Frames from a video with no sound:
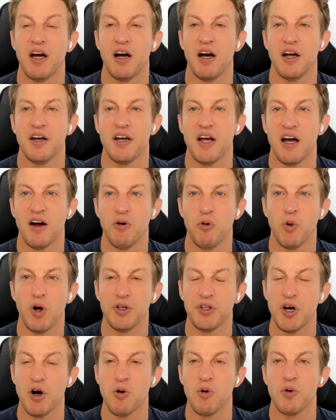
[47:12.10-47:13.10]
I know
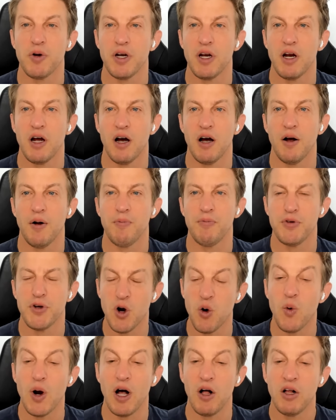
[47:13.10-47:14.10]

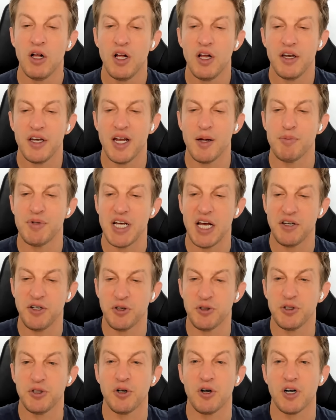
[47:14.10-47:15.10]
well named
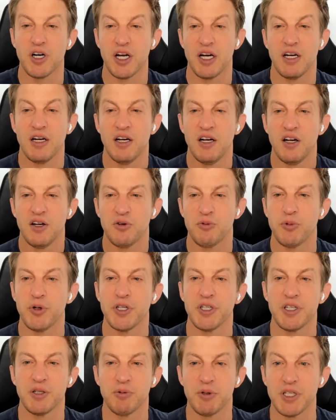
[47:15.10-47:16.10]
Daniel Jurgen.
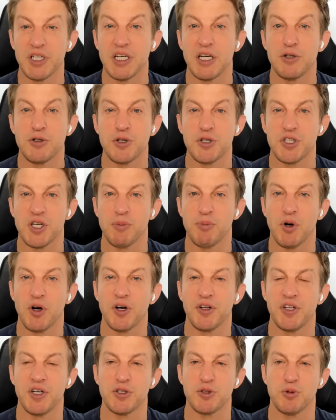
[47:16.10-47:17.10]
Really, really interesting
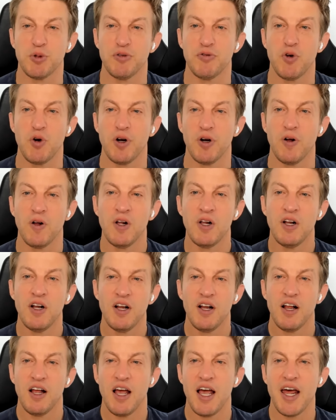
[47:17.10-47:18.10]
book on the history of oil.
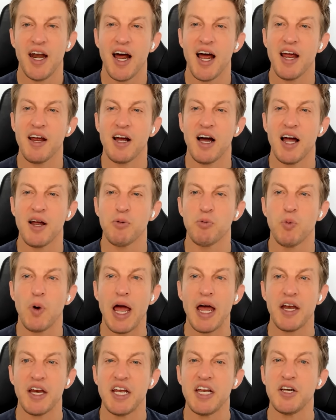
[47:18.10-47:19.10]
And I
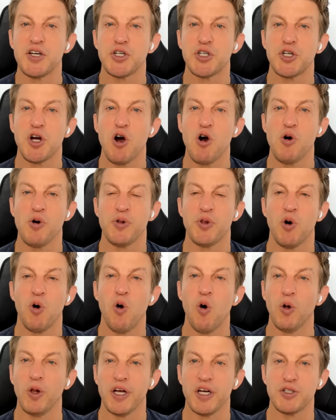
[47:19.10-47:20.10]
read, he showed the
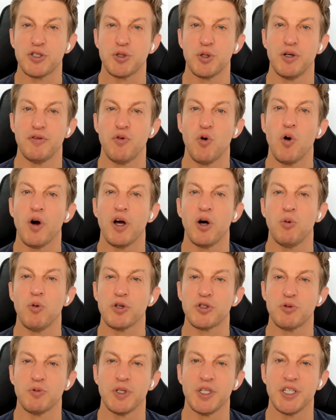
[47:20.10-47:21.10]
whole history of oil
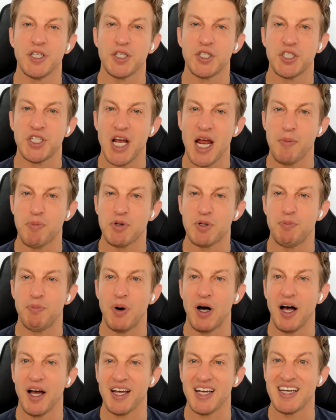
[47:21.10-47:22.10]
was really shaped
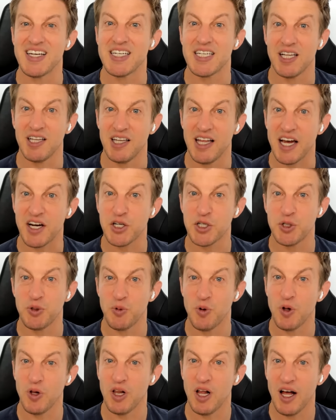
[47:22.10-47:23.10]
by
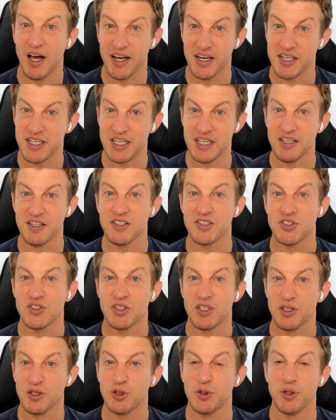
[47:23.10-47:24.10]
intellectual
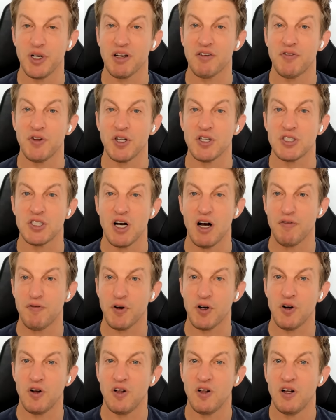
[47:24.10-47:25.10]
ideas, including
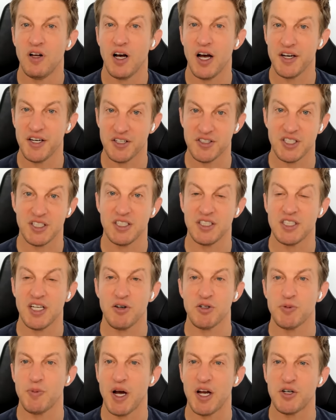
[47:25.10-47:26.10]
philosophical ideas. At least
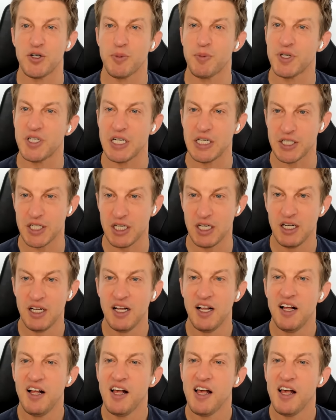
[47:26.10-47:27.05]
that was my interpretation.